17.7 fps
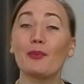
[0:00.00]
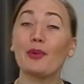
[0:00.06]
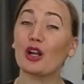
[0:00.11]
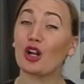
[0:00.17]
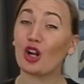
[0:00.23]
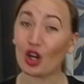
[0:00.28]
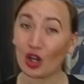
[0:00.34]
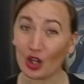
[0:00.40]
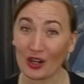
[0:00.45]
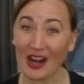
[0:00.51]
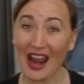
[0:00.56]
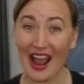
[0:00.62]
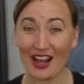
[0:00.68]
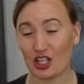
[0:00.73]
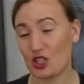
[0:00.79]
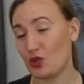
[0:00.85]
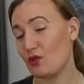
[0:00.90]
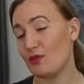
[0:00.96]
But her
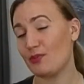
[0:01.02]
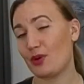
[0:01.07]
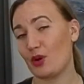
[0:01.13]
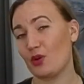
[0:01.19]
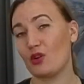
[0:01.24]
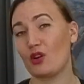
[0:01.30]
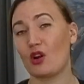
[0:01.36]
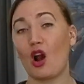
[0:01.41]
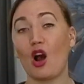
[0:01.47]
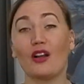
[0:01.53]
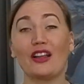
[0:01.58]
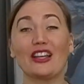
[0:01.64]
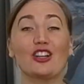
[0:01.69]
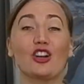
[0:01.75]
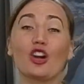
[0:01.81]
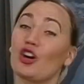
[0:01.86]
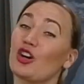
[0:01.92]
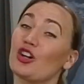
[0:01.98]
actual protocol
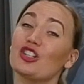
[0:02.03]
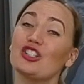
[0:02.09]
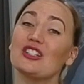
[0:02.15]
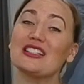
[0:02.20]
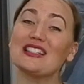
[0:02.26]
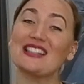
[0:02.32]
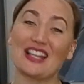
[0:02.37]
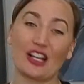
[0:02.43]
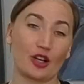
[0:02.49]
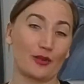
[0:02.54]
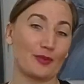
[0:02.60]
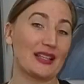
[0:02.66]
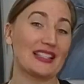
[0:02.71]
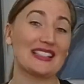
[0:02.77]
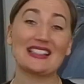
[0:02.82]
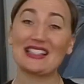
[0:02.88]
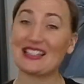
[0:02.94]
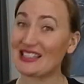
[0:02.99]
encourages
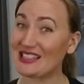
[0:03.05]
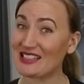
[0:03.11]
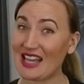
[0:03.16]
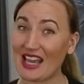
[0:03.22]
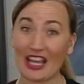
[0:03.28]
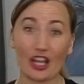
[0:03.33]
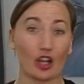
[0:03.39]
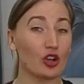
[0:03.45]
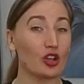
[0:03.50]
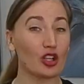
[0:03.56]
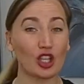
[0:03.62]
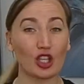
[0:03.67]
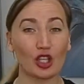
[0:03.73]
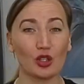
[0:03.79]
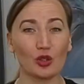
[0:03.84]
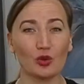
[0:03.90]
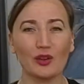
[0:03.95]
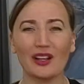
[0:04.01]
therapists to say or
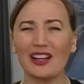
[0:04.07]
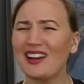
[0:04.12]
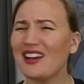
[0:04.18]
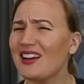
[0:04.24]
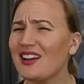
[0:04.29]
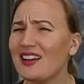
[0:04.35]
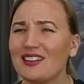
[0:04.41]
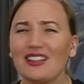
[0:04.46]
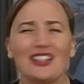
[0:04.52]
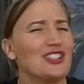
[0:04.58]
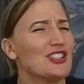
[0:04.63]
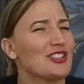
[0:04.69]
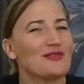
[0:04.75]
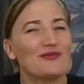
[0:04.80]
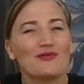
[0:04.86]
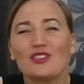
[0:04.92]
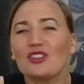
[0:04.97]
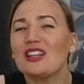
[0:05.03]
cue,
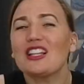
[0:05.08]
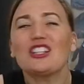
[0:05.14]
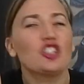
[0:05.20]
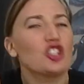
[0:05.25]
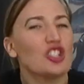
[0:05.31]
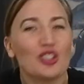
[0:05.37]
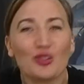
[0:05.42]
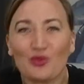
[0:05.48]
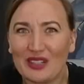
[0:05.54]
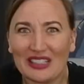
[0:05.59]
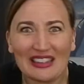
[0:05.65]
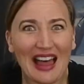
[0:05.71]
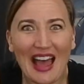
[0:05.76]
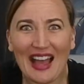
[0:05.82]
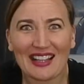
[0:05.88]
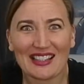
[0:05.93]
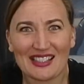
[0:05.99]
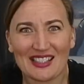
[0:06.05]
let's just
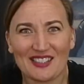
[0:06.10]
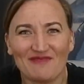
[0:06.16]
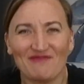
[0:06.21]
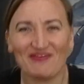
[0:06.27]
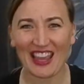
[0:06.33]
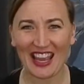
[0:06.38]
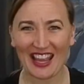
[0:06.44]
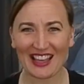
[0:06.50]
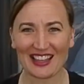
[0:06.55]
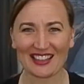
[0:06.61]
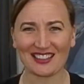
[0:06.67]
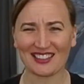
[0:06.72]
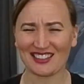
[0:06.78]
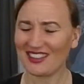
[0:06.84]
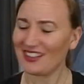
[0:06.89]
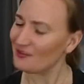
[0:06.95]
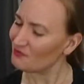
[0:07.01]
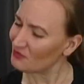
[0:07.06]
relax.
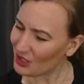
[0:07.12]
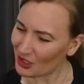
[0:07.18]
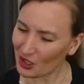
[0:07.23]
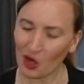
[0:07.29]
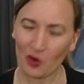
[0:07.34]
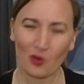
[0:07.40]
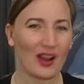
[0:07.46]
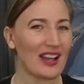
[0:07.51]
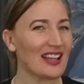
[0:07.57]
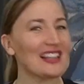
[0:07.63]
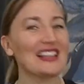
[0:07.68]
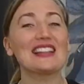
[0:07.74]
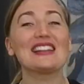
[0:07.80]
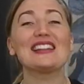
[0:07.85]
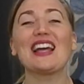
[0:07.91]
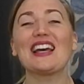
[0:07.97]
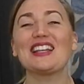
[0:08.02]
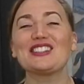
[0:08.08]
And you know what?
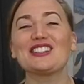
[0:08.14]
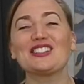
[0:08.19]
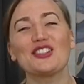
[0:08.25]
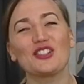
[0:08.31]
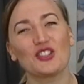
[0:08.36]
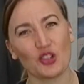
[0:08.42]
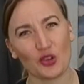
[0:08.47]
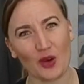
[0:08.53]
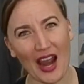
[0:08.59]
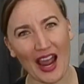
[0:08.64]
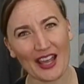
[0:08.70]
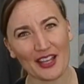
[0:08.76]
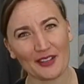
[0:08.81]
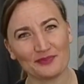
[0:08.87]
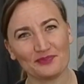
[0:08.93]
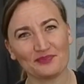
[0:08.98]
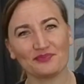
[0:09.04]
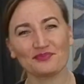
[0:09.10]
Let's
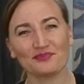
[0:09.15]
try.